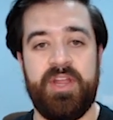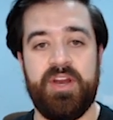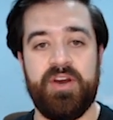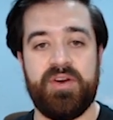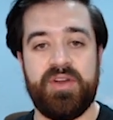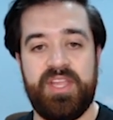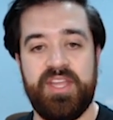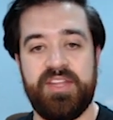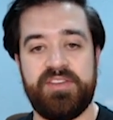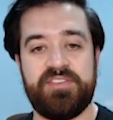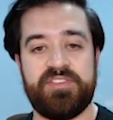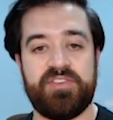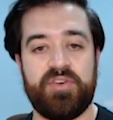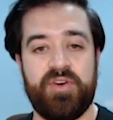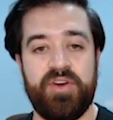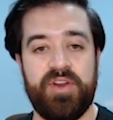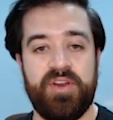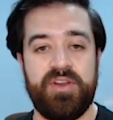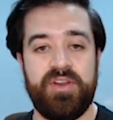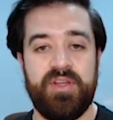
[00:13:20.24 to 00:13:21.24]
get
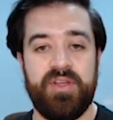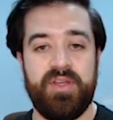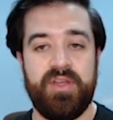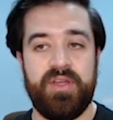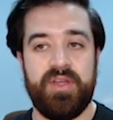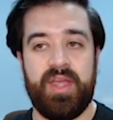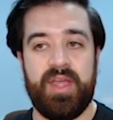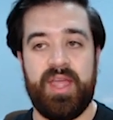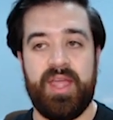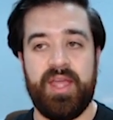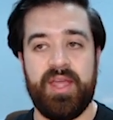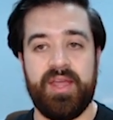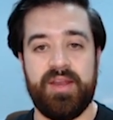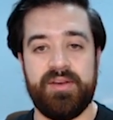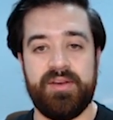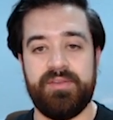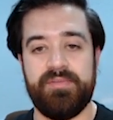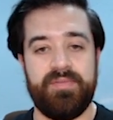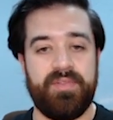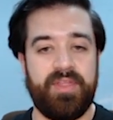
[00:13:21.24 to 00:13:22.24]
started,
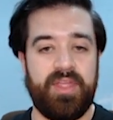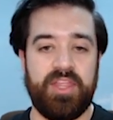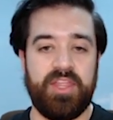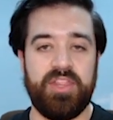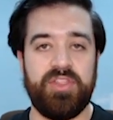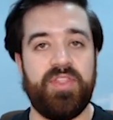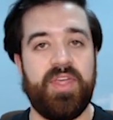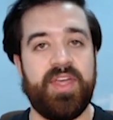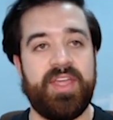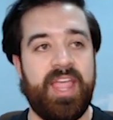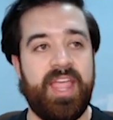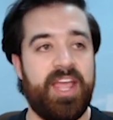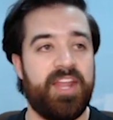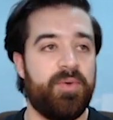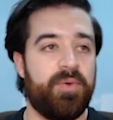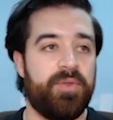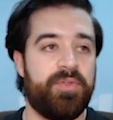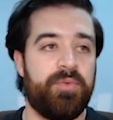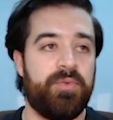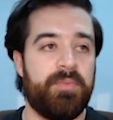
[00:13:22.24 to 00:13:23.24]
and they can't do
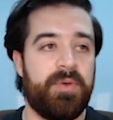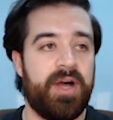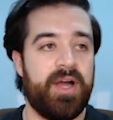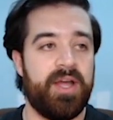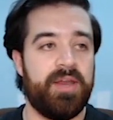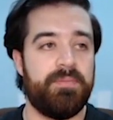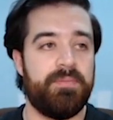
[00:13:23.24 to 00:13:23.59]
it through mine.